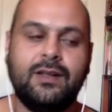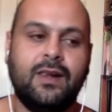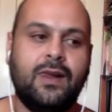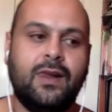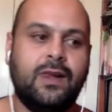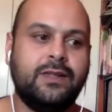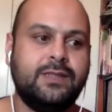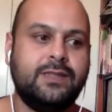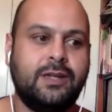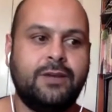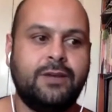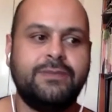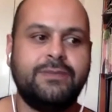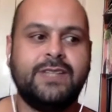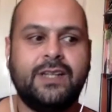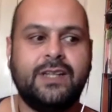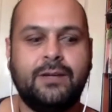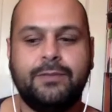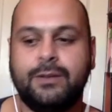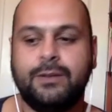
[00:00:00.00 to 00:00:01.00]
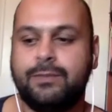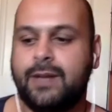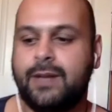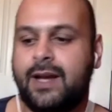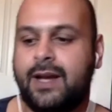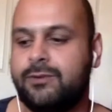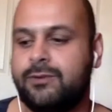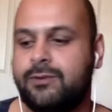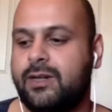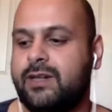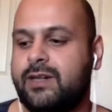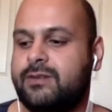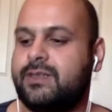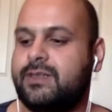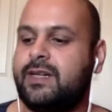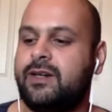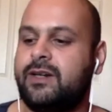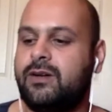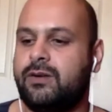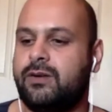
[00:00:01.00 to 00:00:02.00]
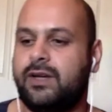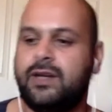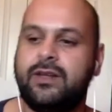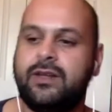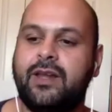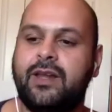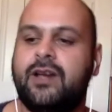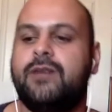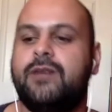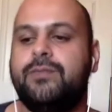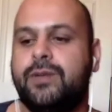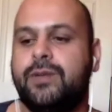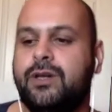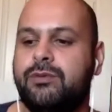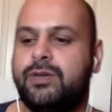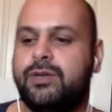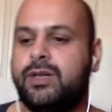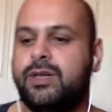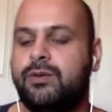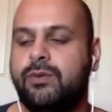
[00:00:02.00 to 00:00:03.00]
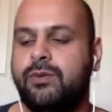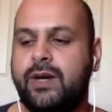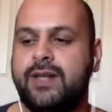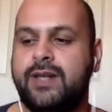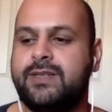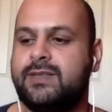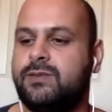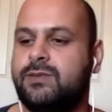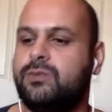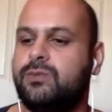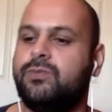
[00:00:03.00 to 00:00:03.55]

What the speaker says: So I've set up the plan where I was like, okay, they could put a request.